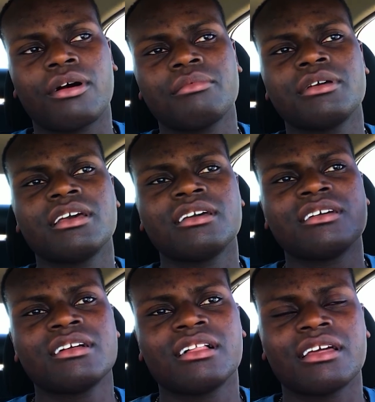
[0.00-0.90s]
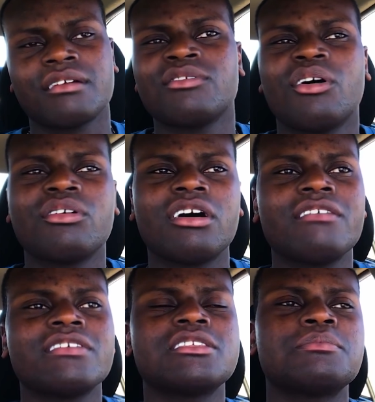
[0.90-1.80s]
I'll probably, like,
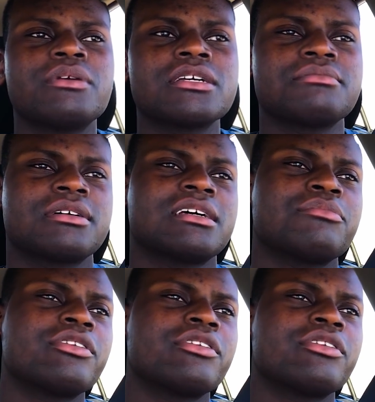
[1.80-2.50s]
no, not even springs,